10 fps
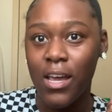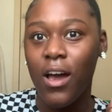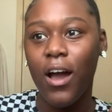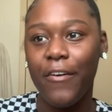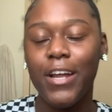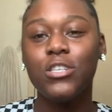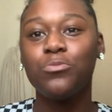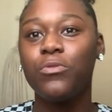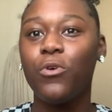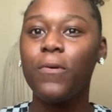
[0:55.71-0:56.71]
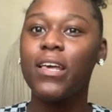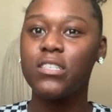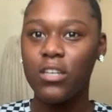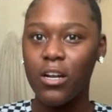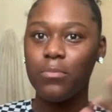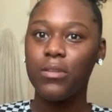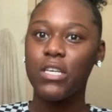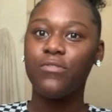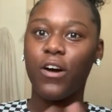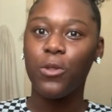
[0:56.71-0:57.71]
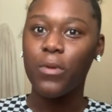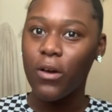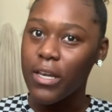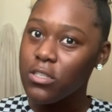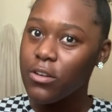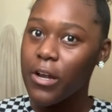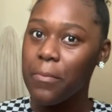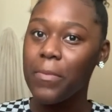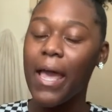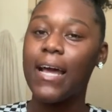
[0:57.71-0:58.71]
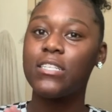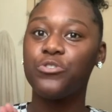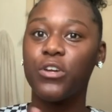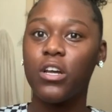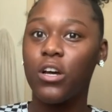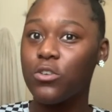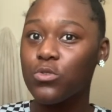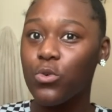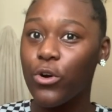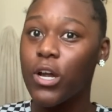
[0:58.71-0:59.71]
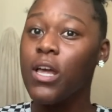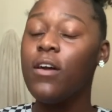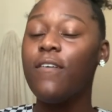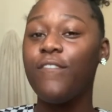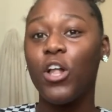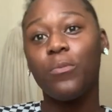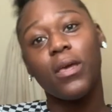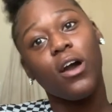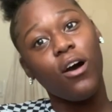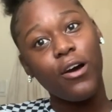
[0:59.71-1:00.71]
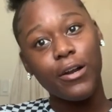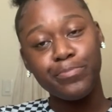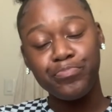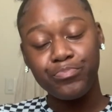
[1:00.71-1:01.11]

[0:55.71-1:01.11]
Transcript: All right, so before we get started, please follow me on Instagram at Darina_. Follow me on